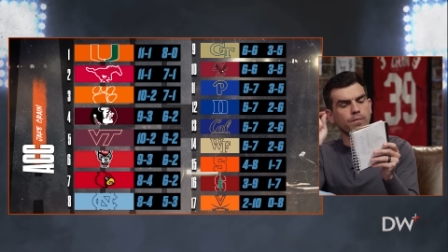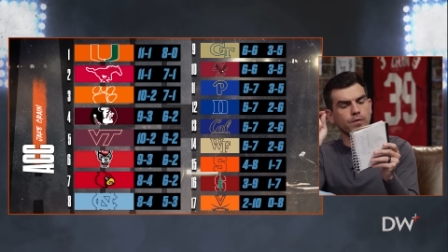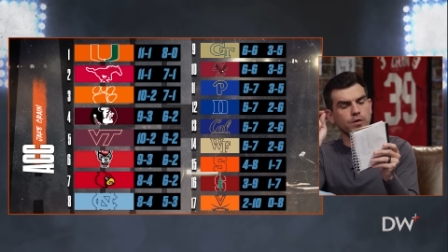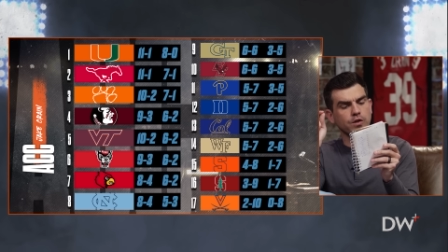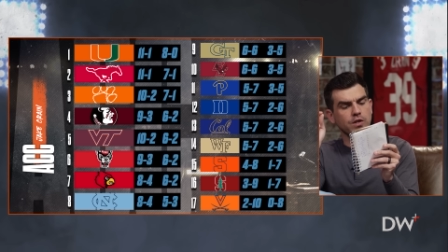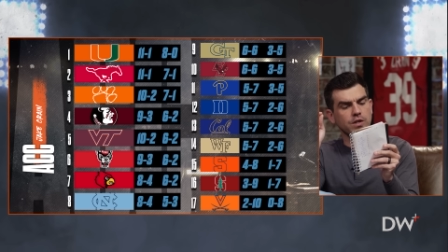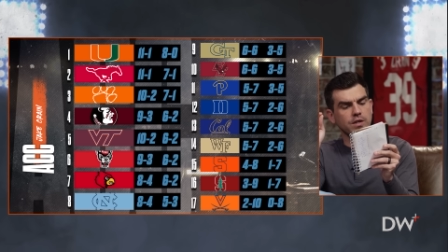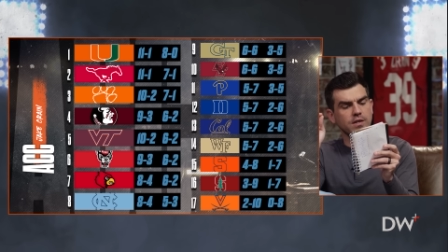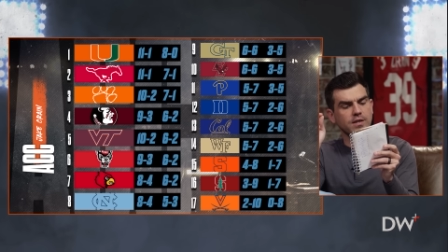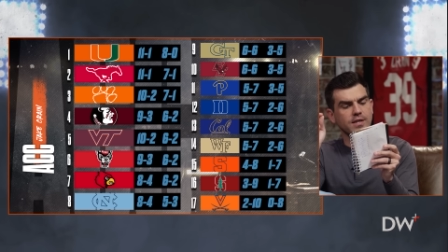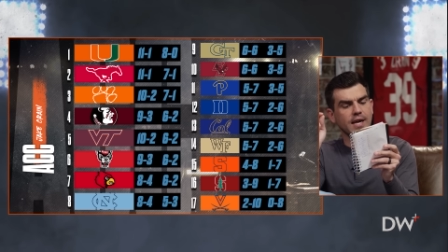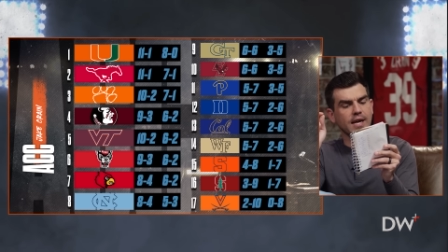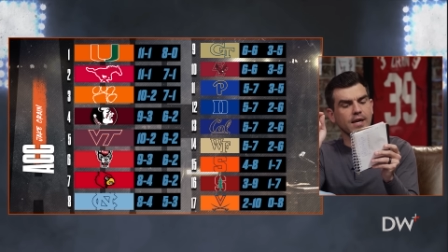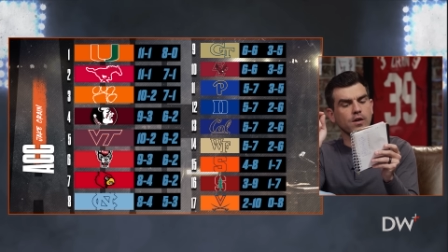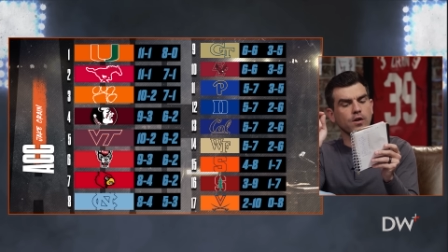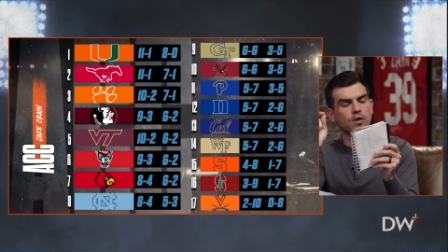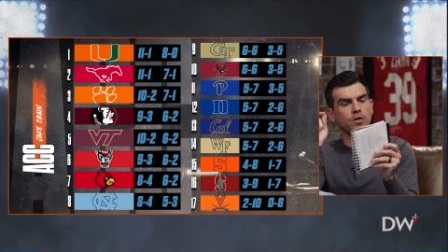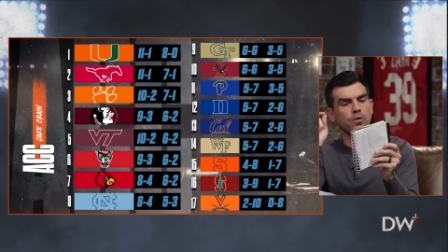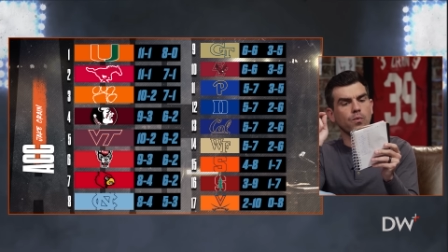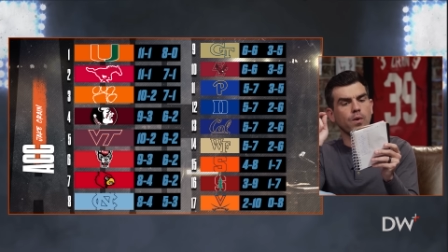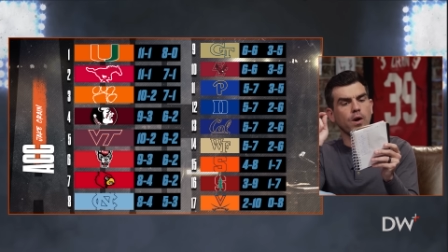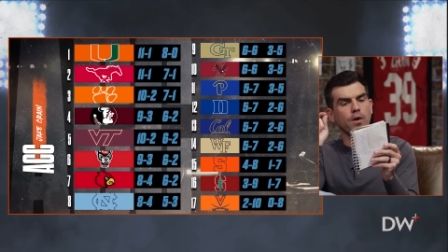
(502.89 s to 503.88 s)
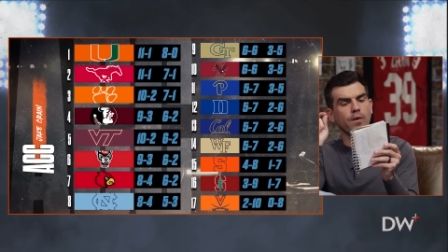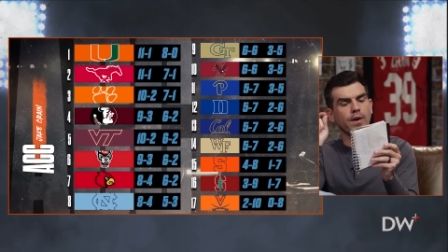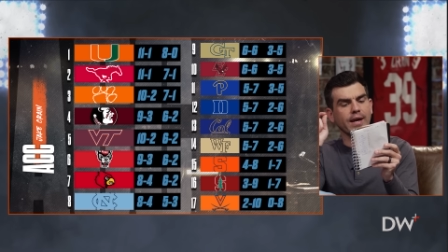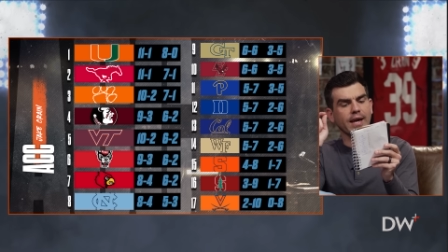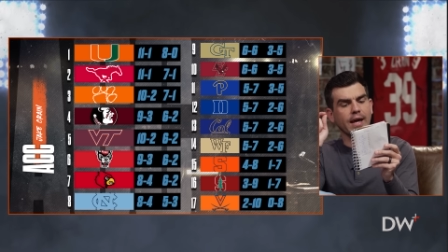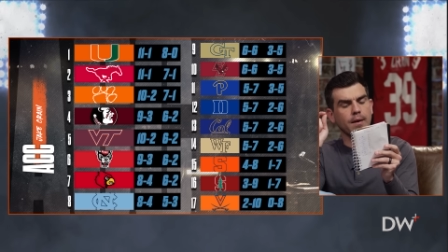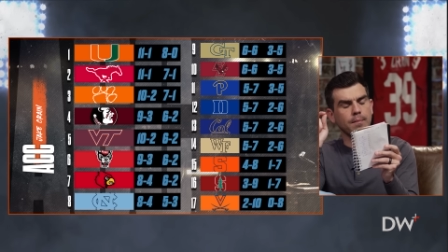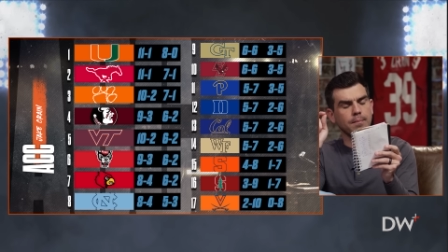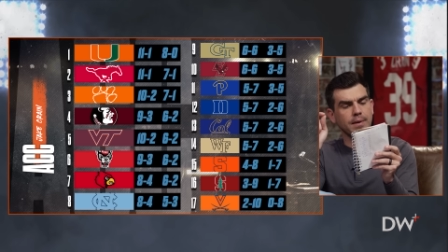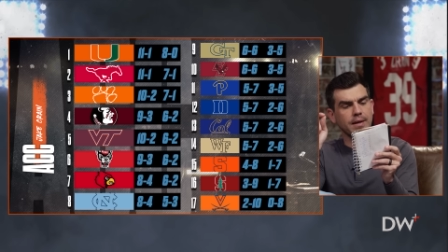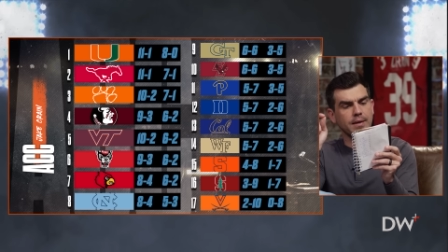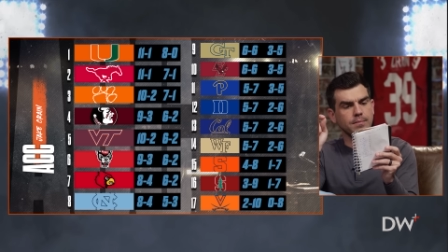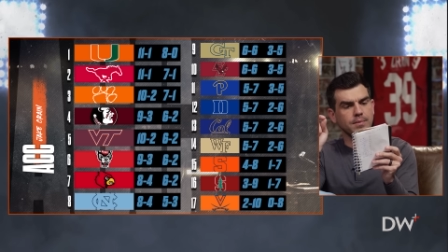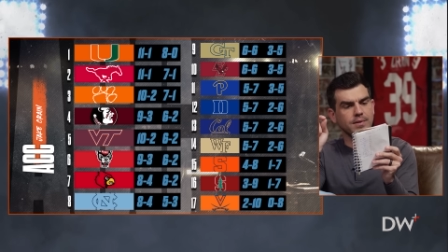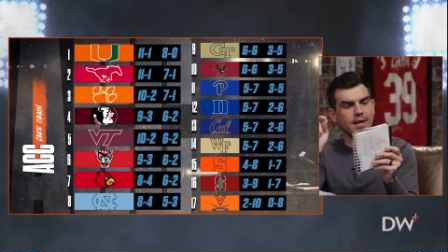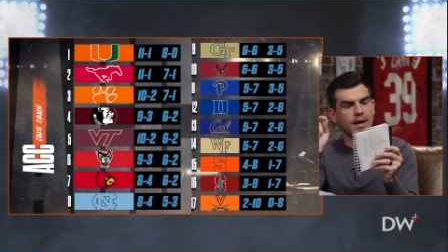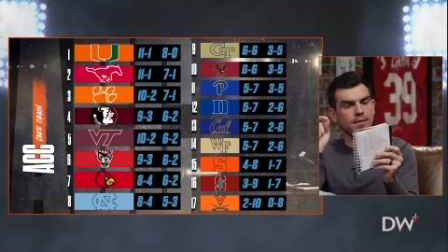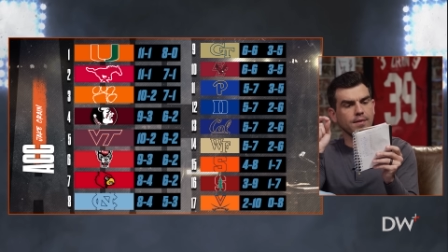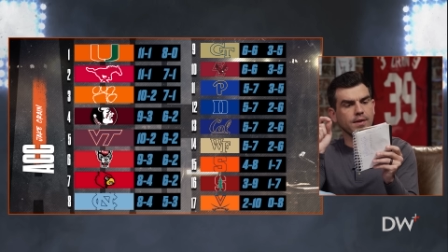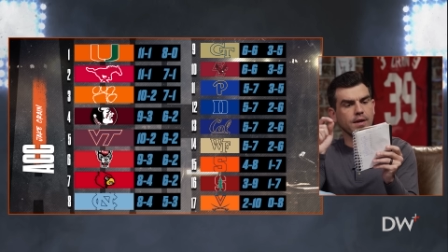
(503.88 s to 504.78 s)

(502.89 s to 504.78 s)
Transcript: Virginia Tech on the road. I got them beating South